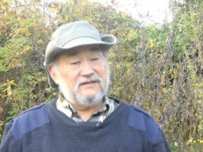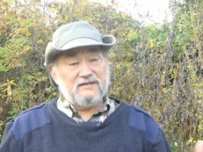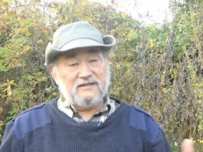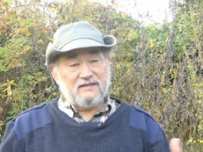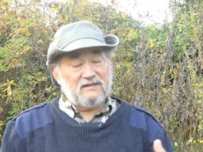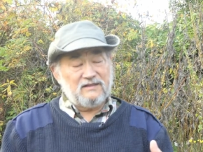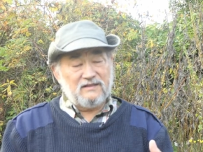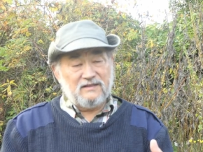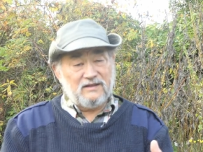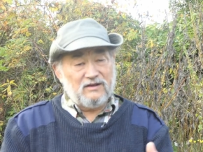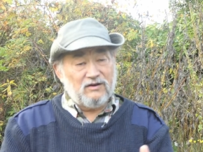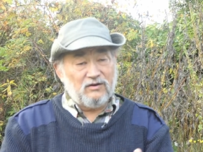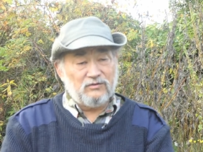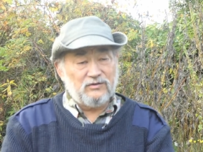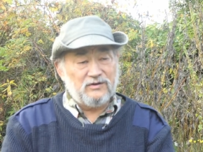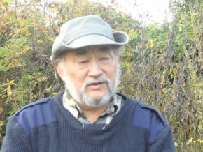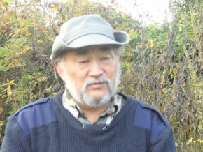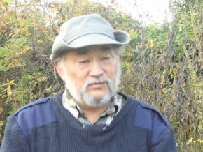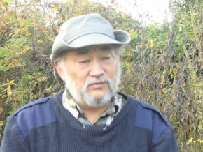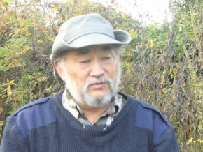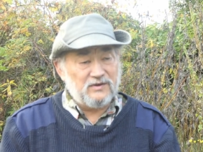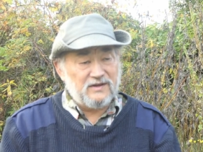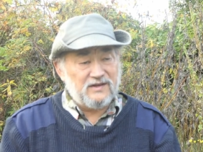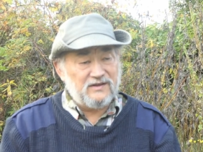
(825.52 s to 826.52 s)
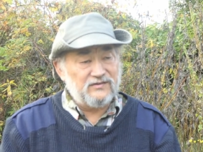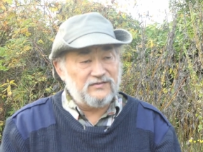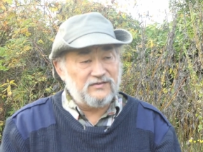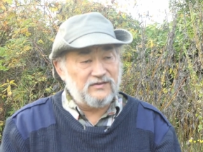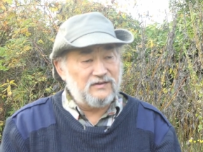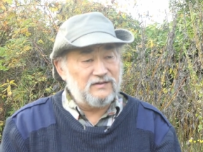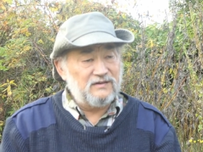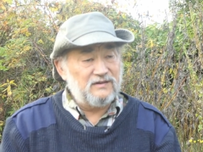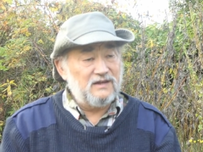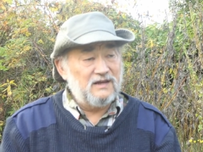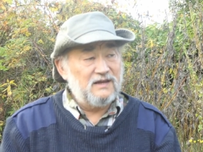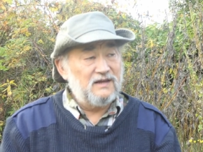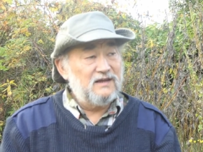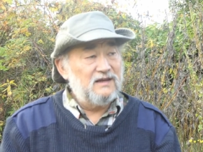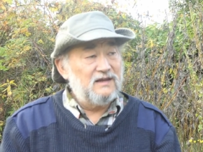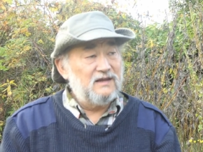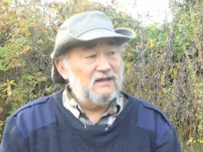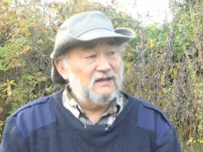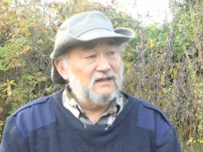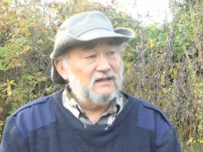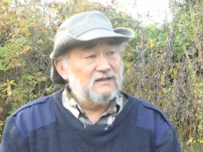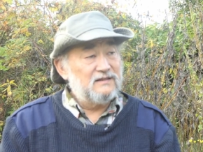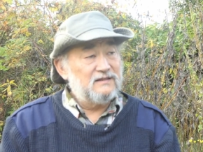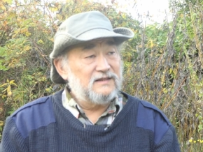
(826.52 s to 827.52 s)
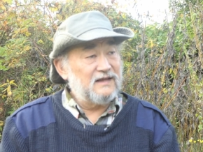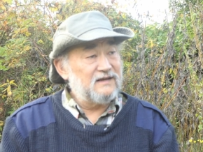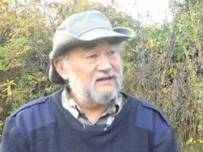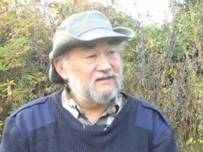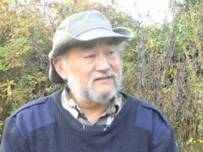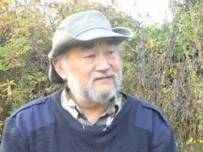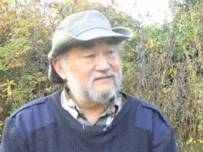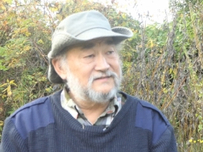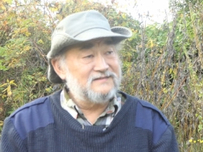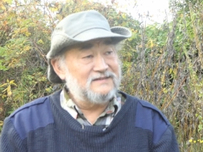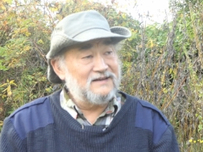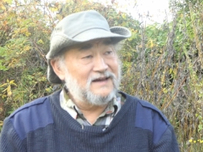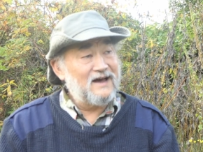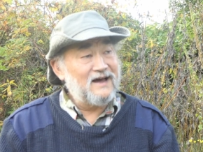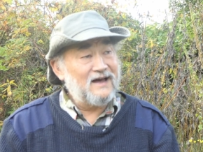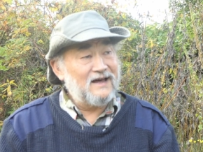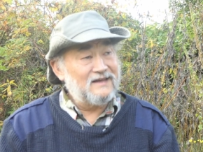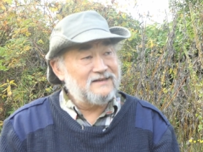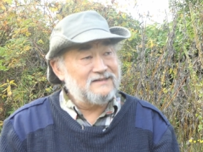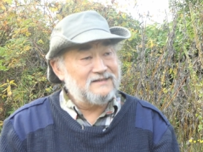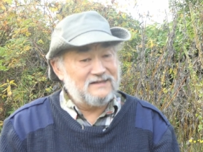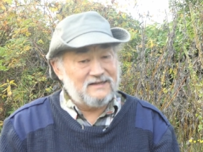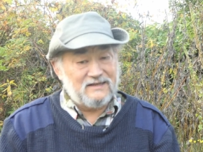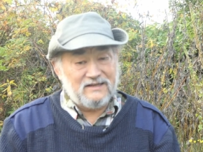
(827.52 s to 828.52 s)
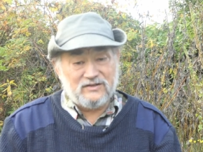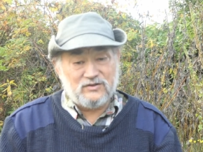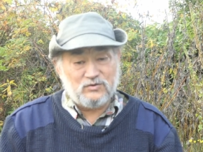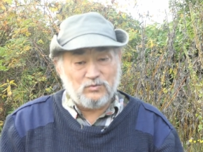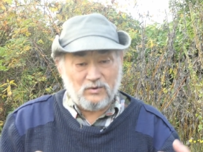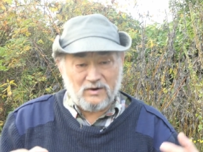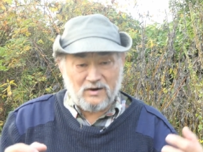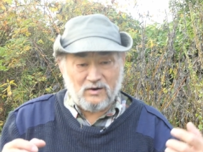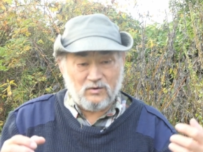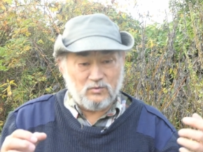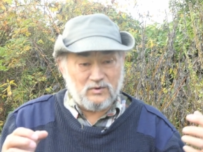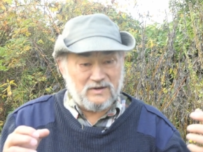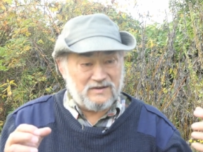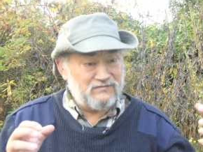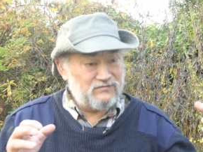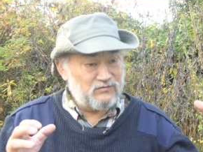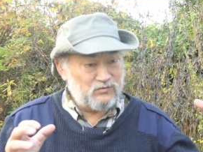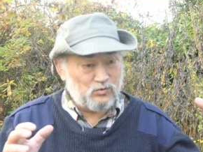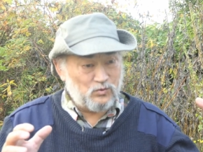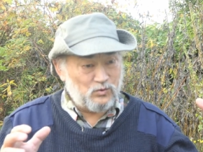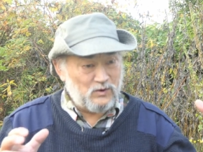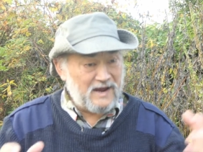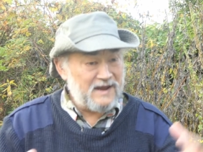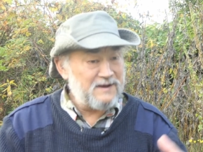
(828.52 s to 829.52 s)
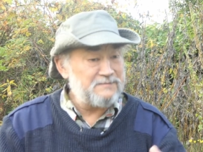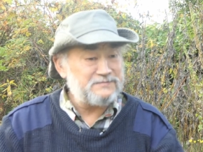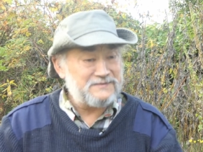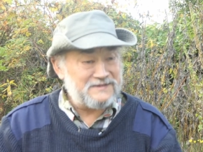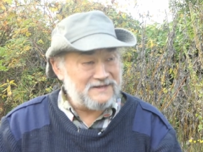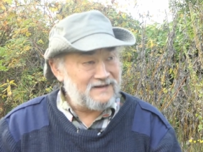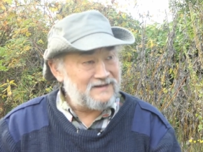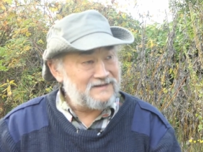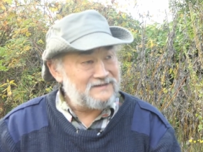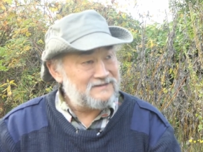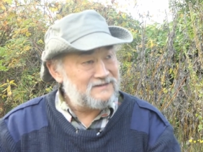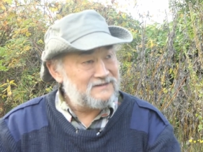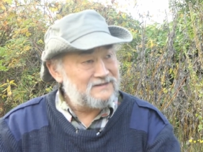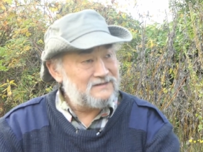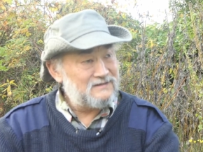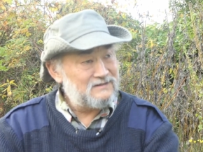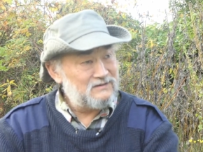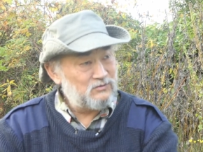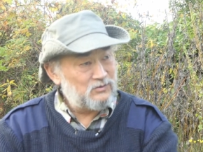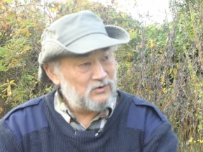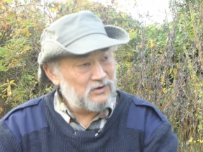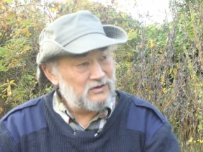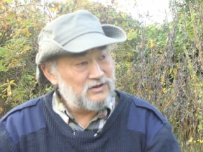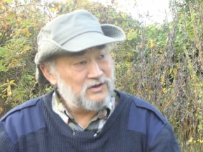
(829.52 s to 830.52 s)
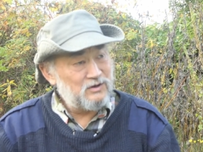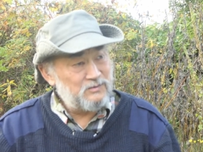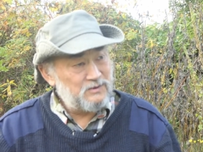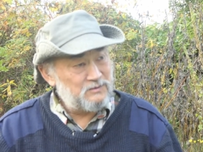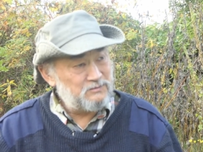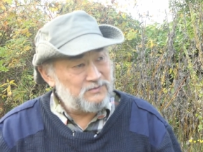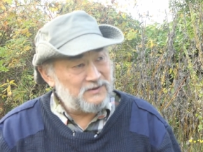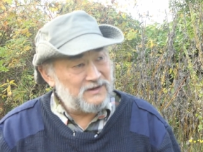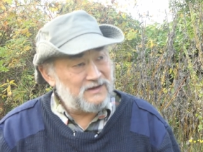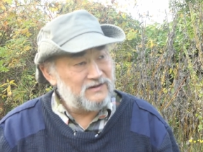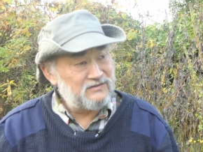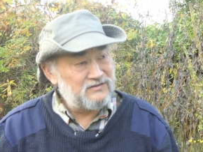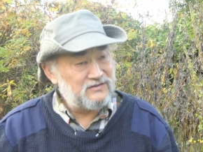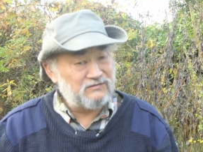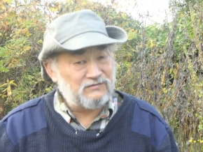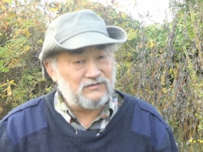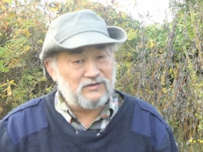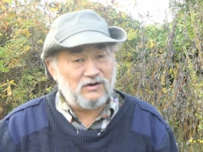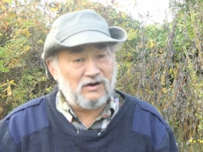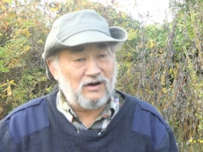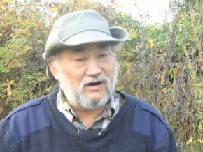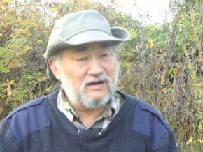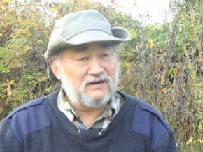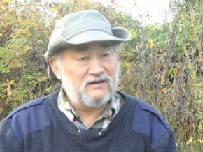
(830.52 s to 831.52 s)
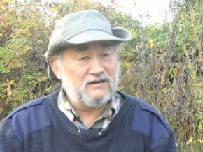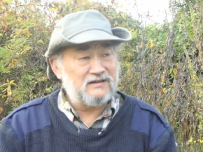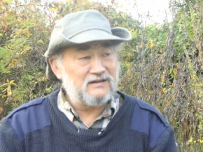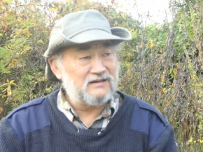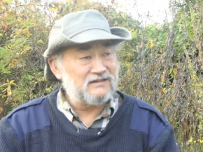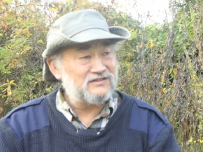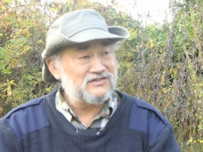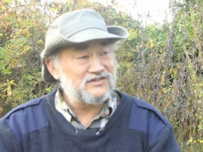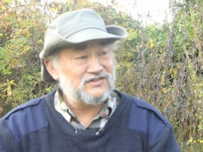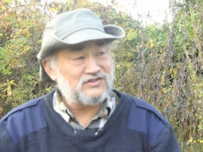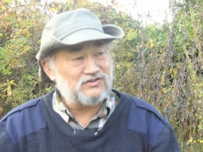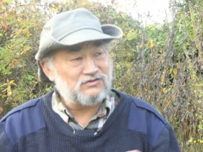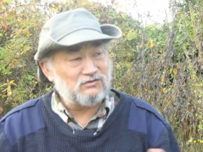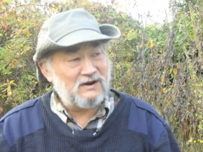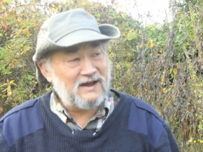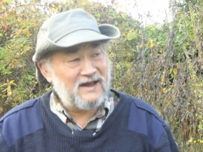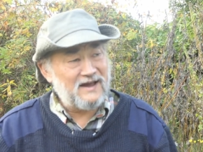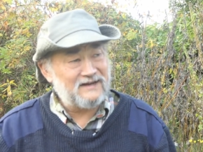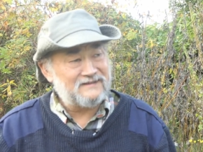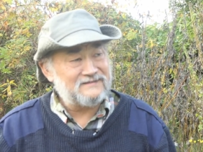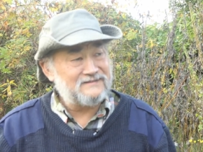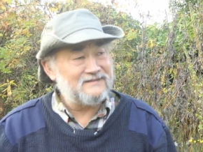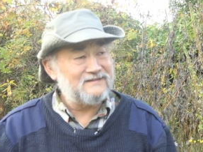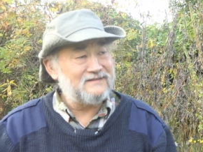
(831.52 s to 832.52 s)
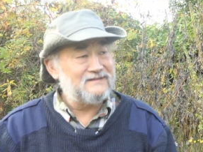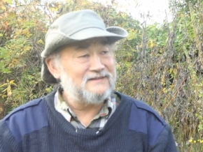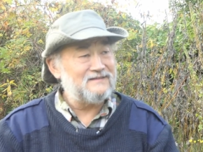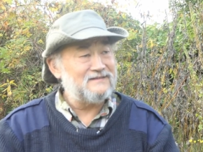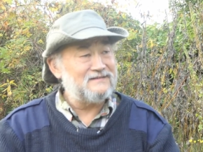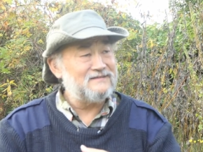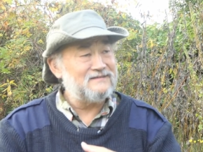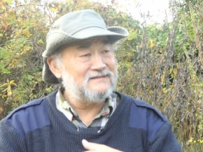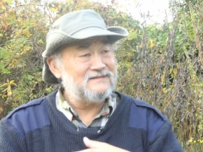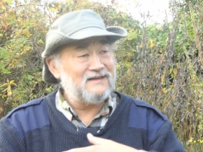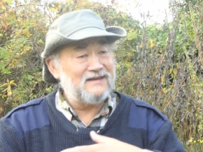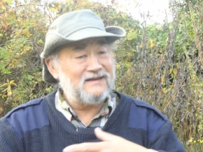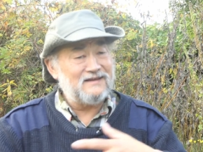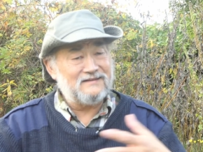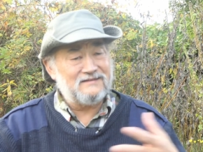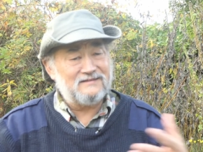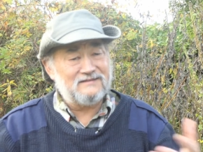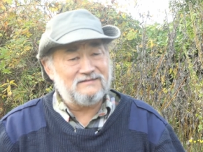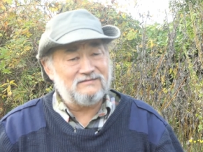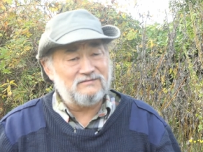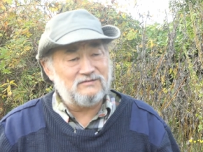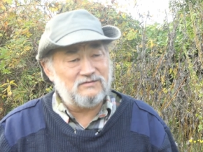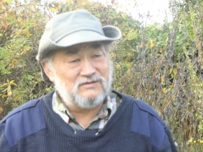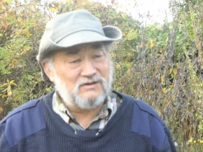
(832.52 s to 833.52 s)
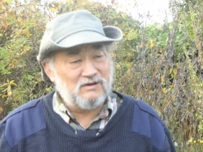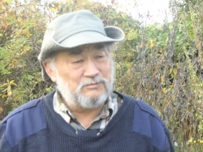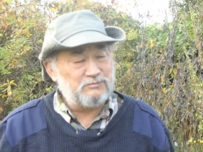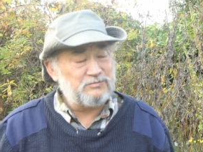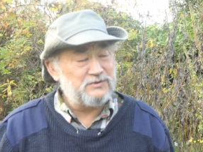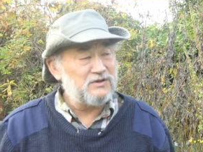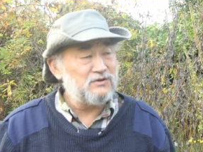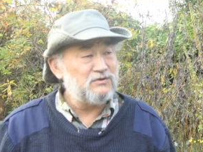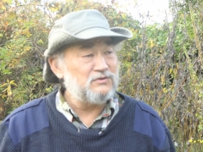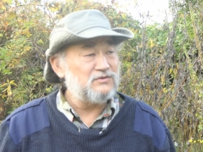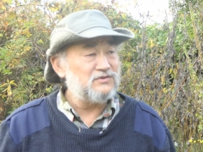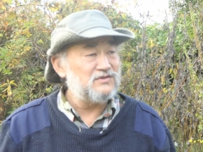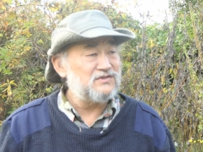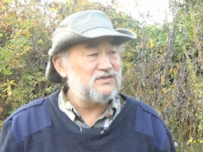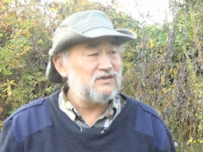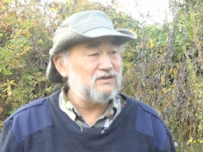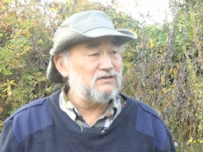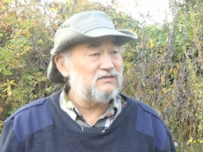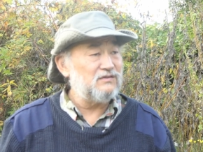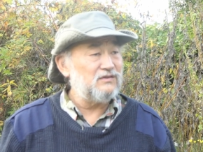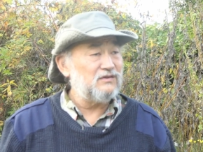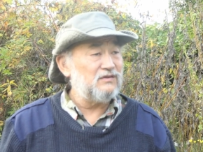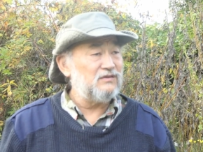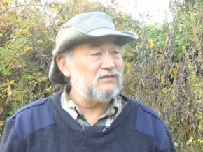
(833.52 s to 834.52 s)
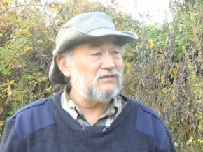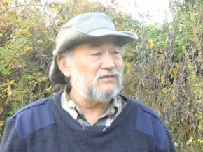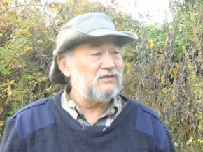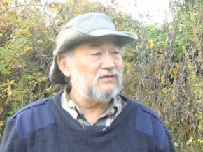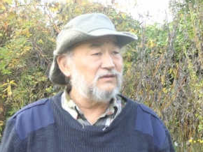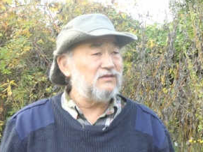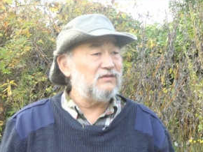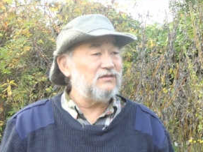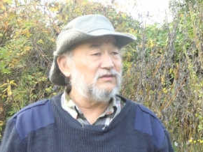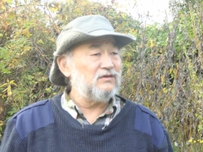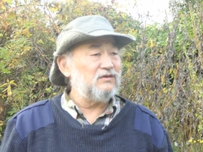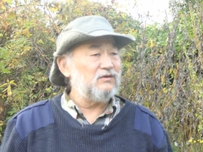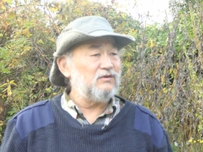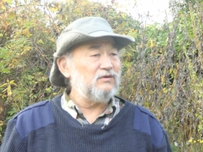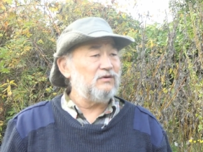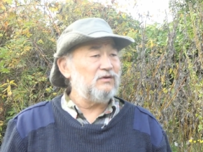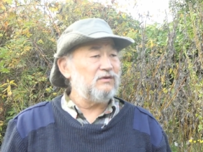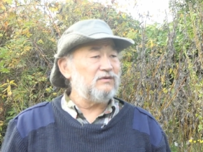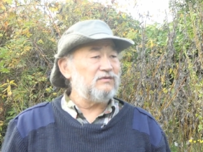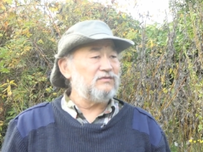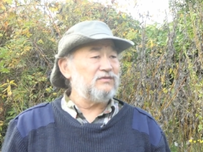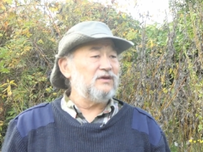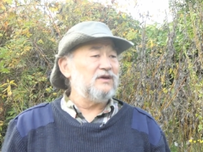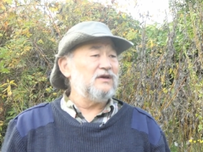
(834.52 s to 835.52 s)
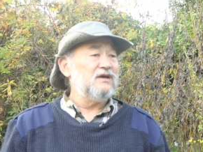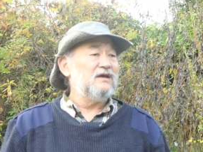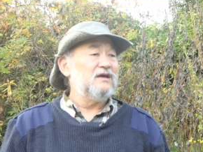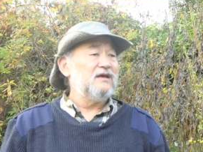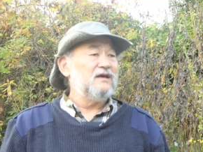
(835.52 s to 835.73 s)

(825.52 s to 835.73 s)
And the only reason that it's not is where we've raped it where human beings have gone and extracted and, and abused the, the, the earth.